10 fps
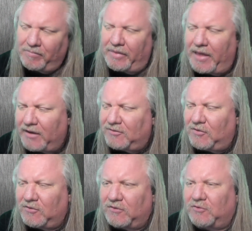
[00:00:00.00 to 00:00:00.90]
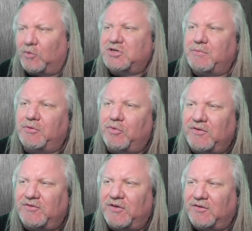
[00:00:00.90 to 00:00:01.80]
Nice use of switching
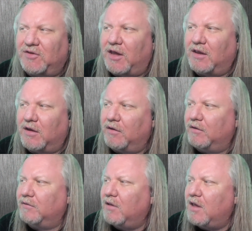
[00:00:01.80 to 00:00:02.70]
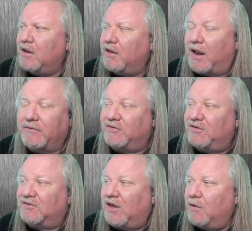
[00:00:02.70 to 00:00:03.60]
between 6-8, not even
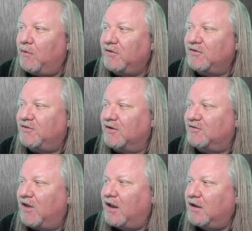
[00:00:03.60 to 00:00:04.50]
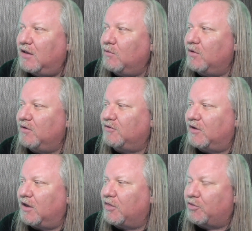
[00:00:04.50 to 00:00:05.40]
6-8, it wasn't 6-8, it was
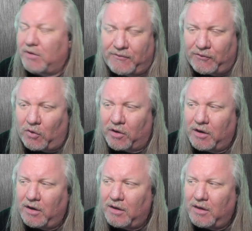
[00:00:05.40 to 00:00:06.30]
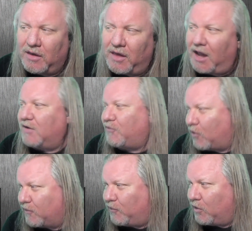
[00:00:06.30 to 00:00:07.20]
3-4 and
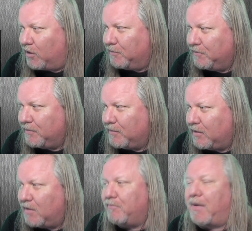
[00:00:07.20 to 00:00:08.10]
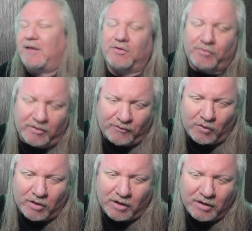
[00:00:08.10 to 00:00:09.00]
4-4. Back to
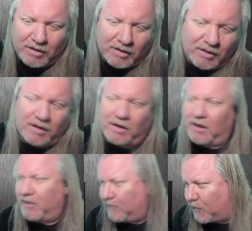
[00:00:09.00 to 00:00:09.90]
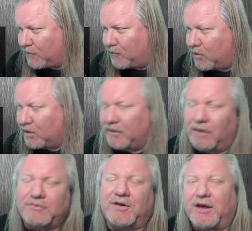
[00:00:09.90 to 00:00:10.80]
3-4, and then 4-4.
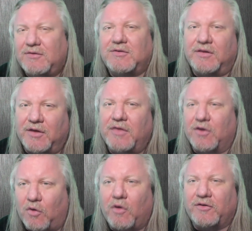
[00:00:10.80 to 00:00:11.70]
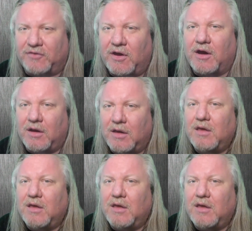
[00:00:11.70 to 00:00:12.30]
That was nice in the chorus there.